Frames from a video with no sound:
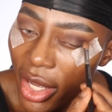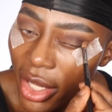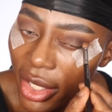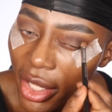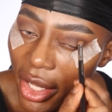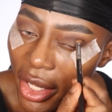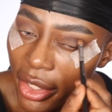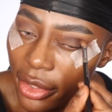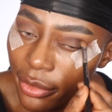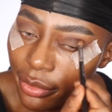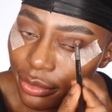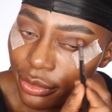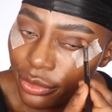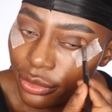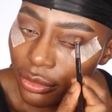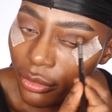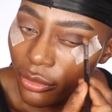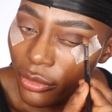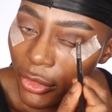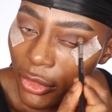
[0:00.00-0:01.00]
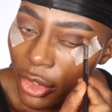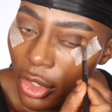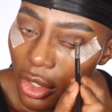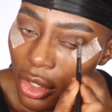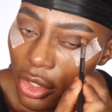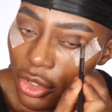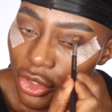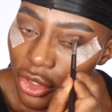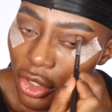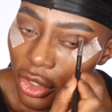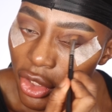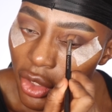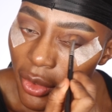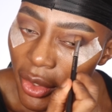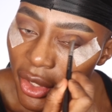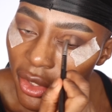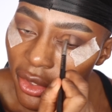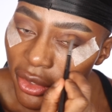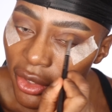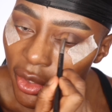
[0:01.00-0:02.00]
LA, just so I
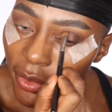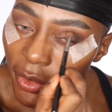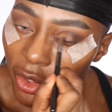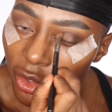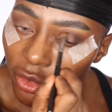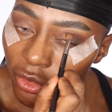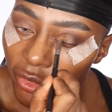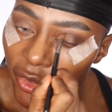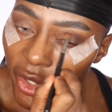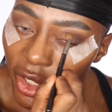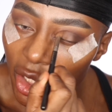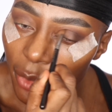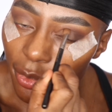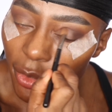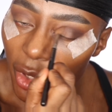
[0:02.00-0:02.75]
can see what's really